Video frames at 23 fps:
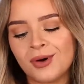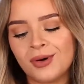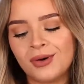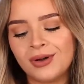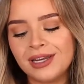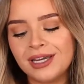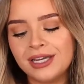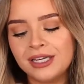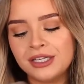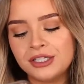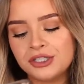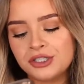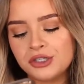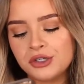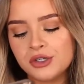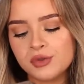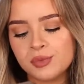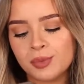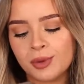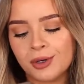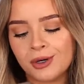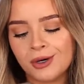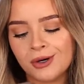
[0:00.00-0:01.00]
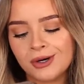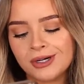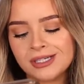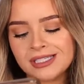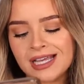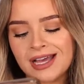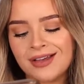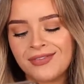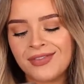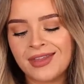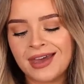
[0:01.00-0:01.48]
Ollie Juicebox
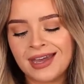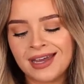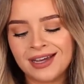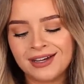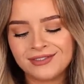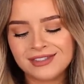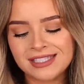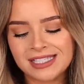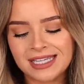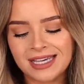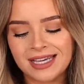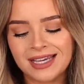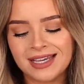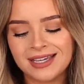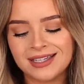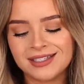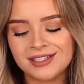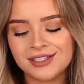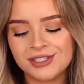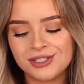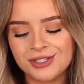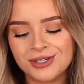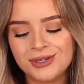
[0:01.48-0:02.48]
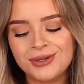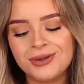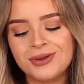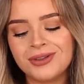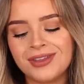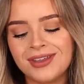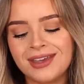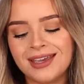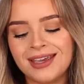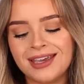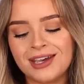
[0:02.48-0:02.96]
and they have said, do you
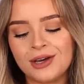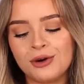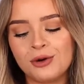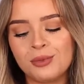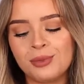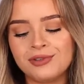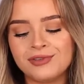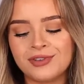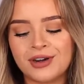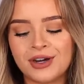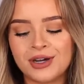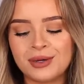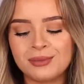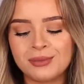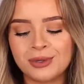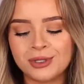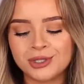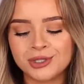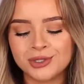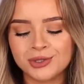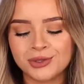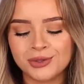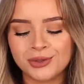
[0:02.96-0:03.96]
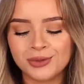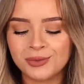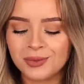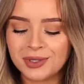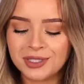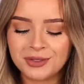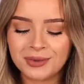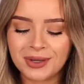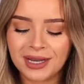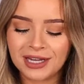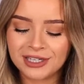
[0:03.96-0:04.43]
think it will be very emotional
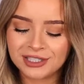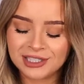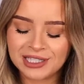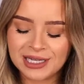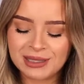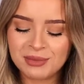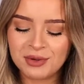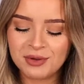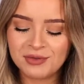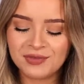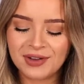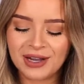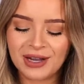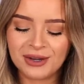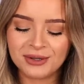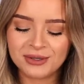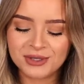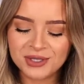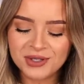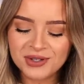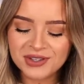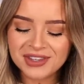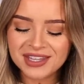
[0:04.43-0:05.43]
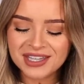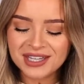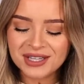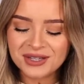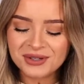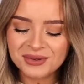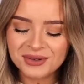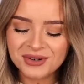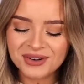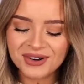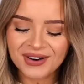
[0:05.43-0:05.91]
when you actually move out? Do you think
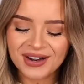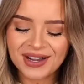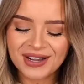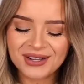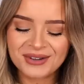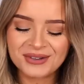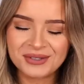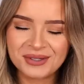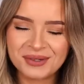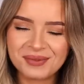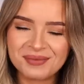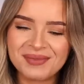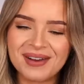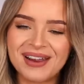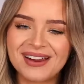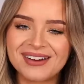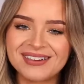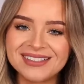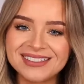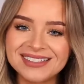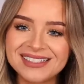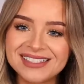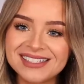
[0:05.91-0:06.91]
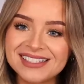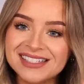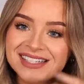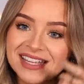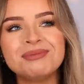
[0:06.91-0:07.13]
you'll cry or your parents?